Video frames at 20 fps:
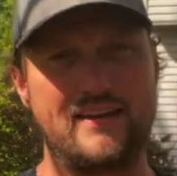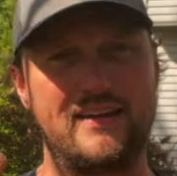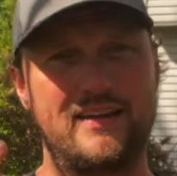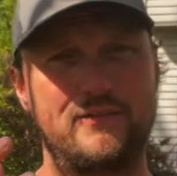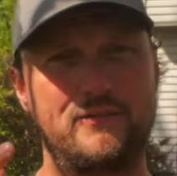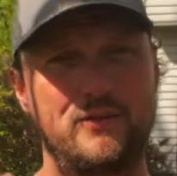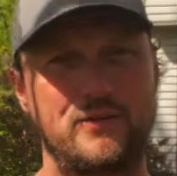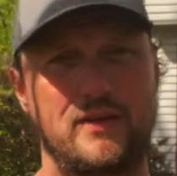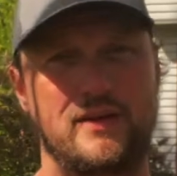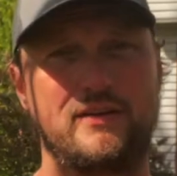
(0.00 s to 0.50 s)

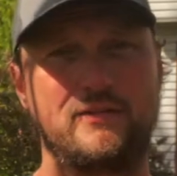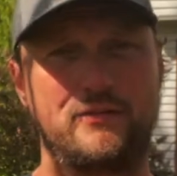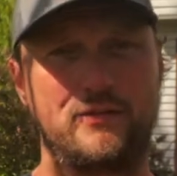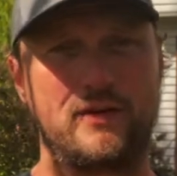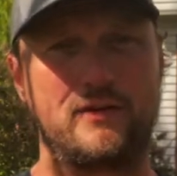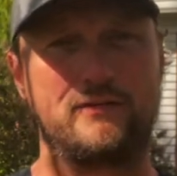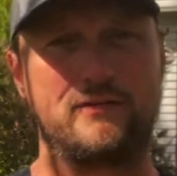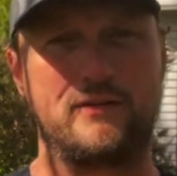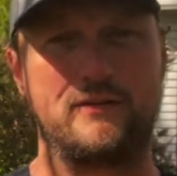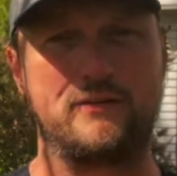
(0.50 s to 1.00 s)

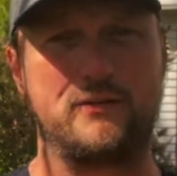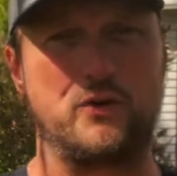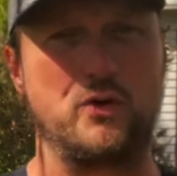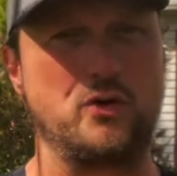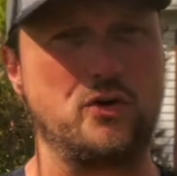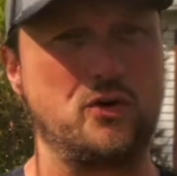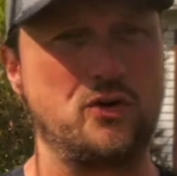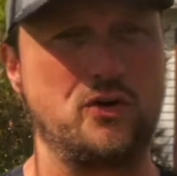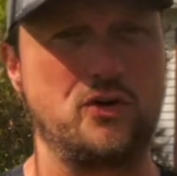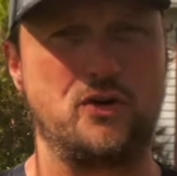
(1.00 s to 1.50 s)
if
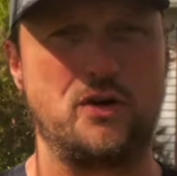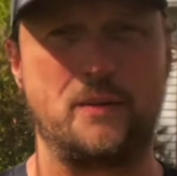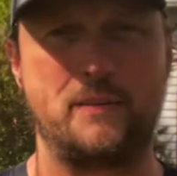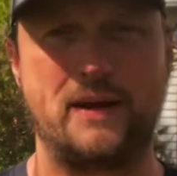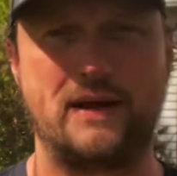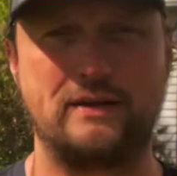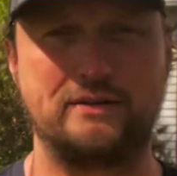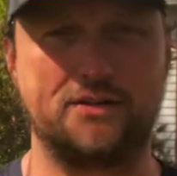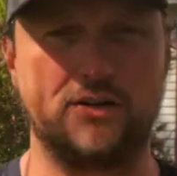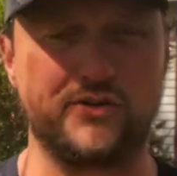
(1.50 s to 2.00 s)
you're
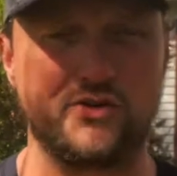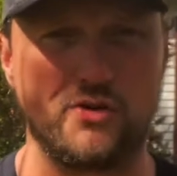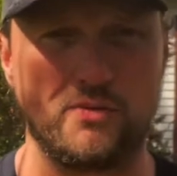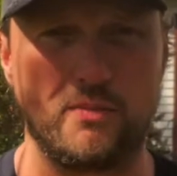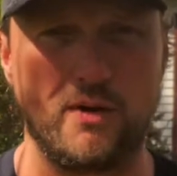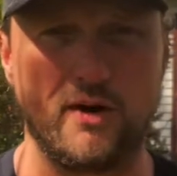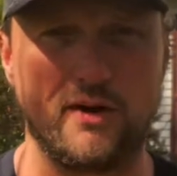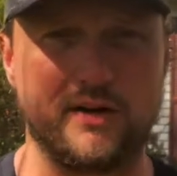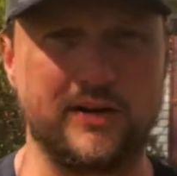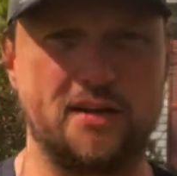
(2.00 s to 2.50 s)
about digital
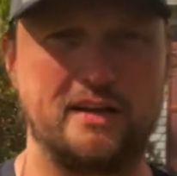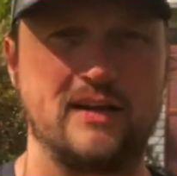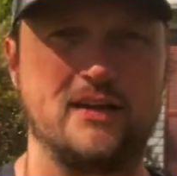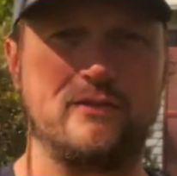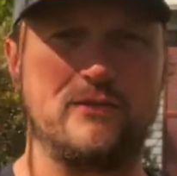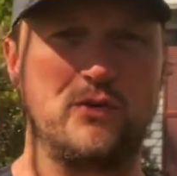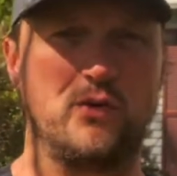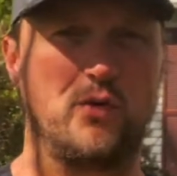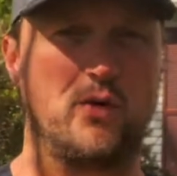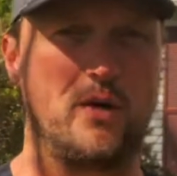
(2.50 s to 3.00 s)
marketing, if
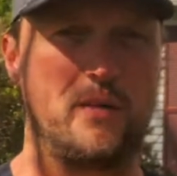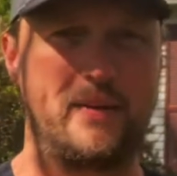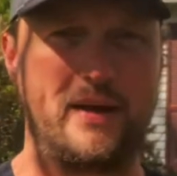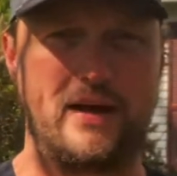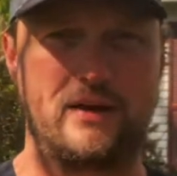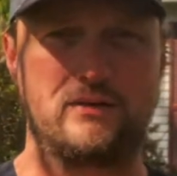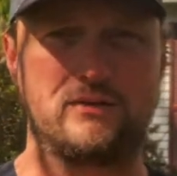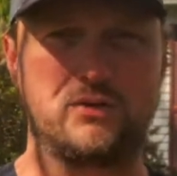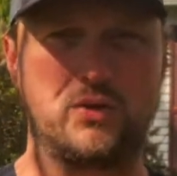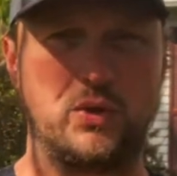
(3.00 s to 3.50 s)
you're
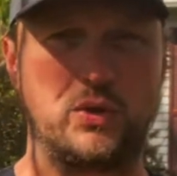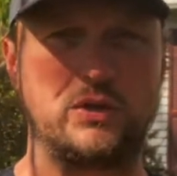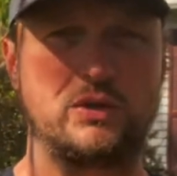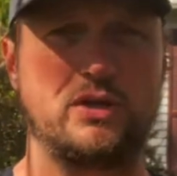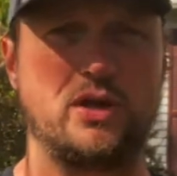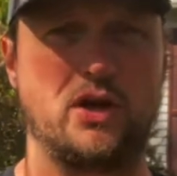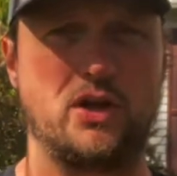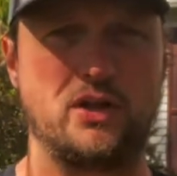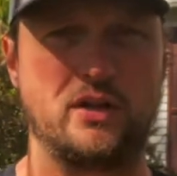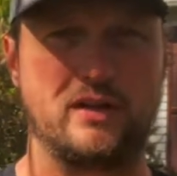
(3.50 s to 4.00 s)
about cold
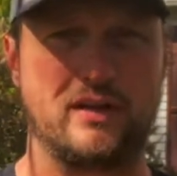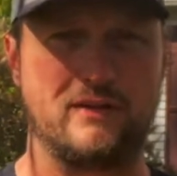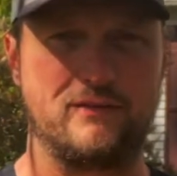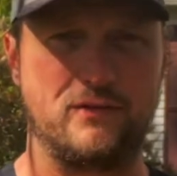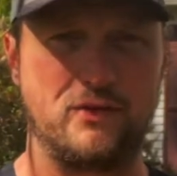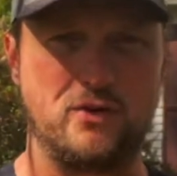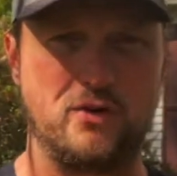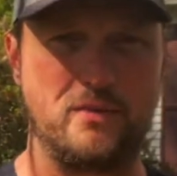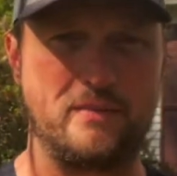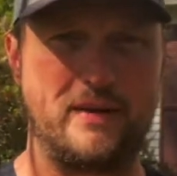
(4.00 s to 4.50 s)
calling, if
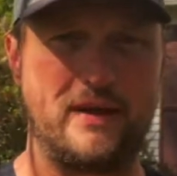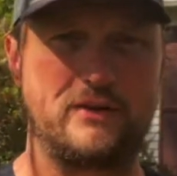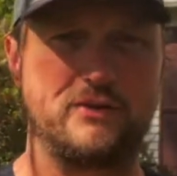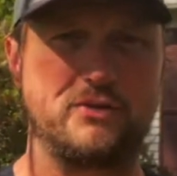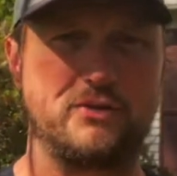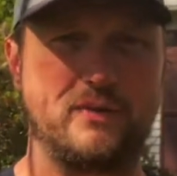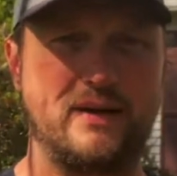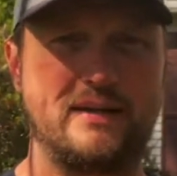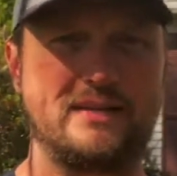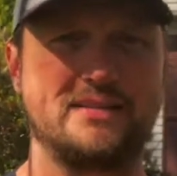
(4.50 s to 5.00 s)
you're about
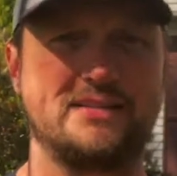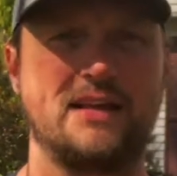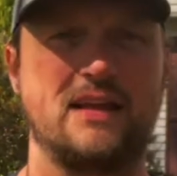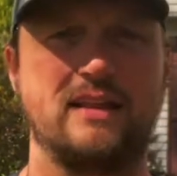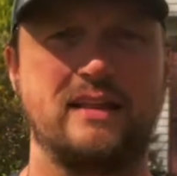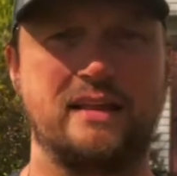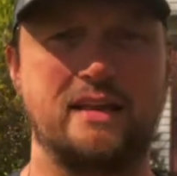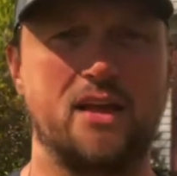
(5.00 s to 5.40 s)
direct selling,